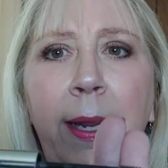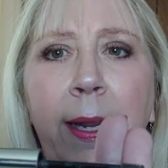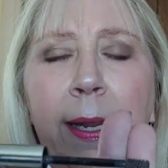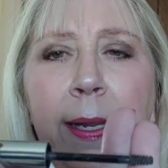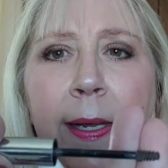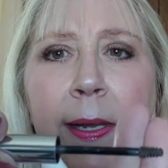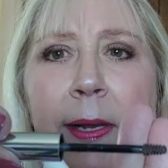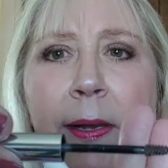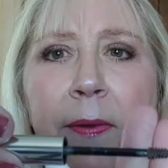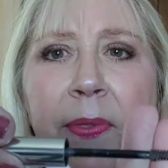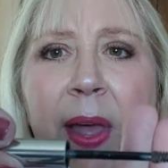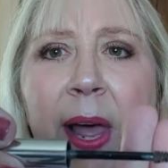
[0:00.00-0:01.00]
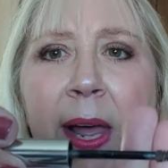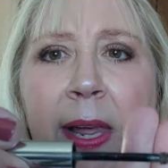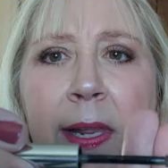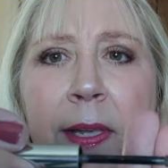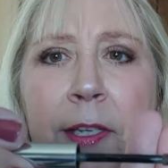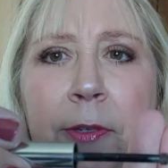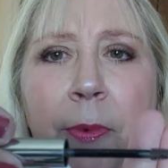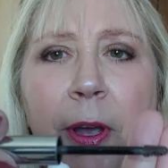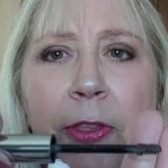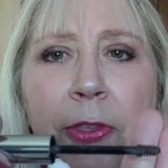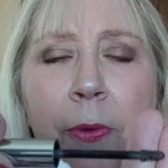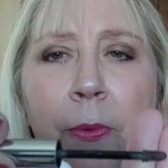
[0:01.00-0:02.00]
And that is
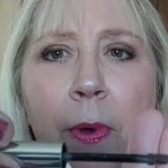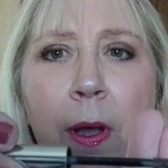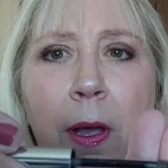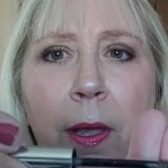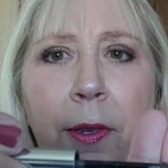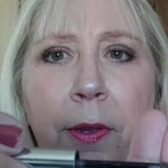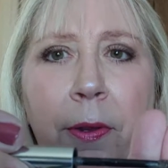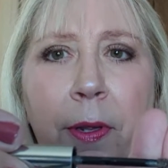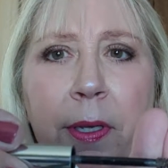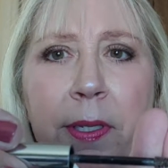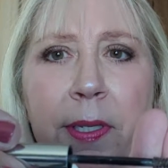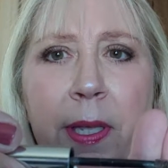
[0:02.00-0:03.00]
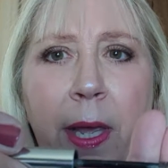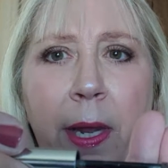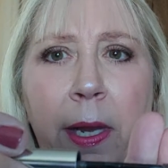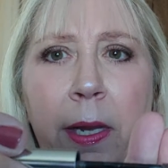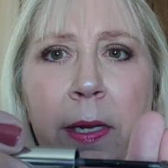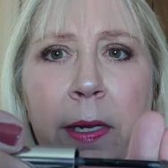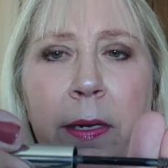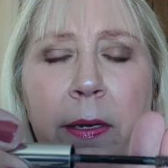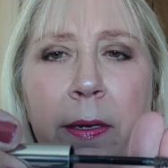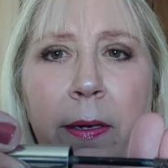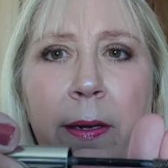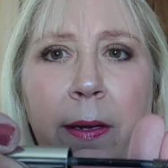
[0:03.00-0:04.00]
what the wand looks like.
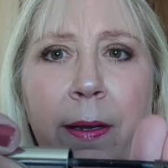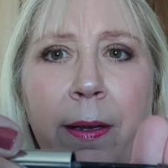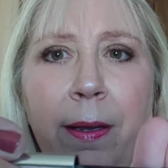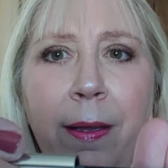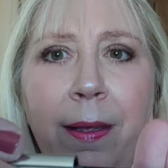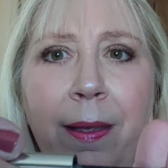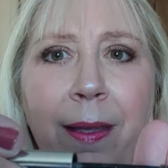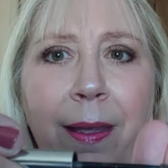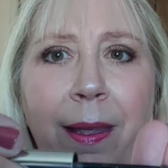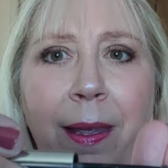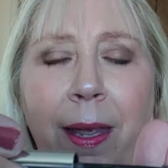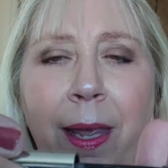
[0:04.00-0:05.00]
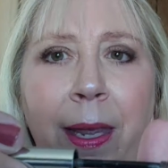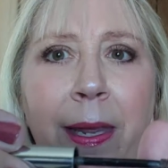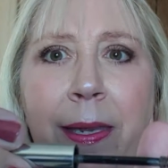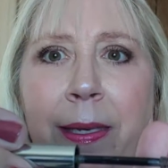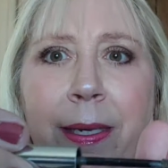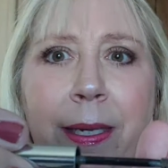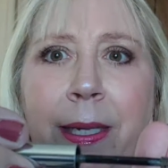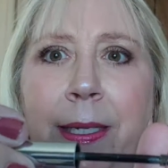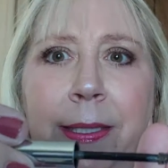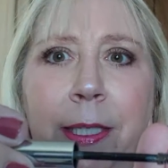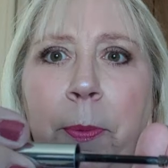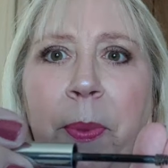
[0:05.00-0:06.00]
And
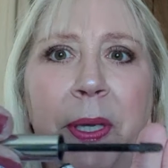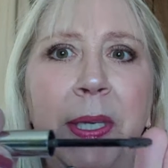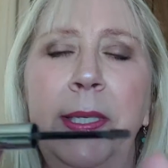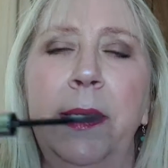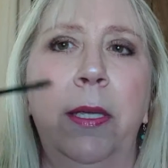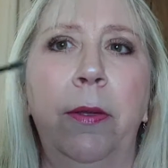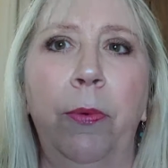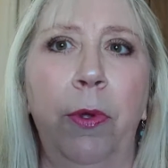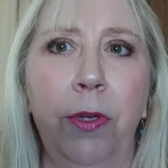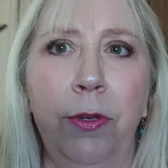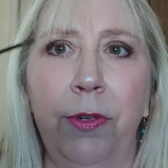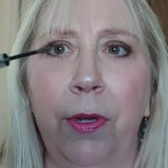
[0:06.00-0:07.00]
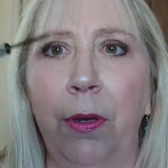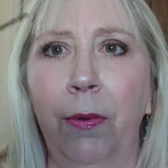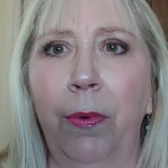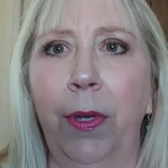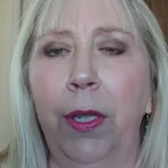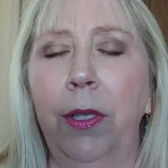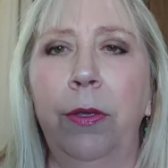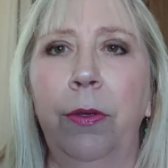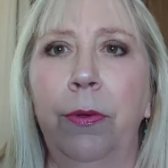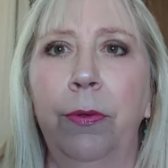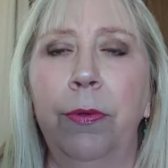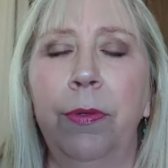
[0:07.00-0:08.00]
easy peasy when you don't want to
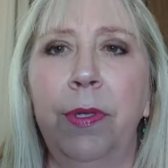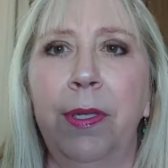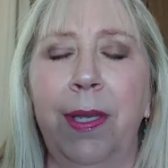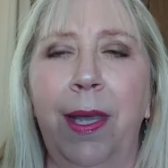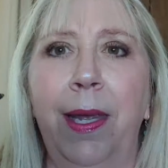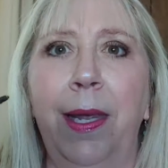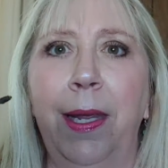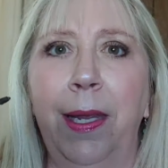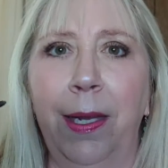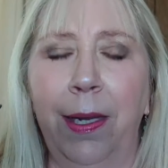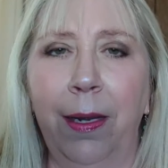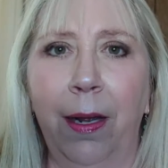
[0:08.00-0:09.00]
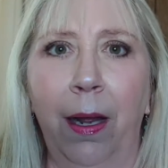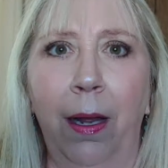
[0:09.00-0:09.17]
use a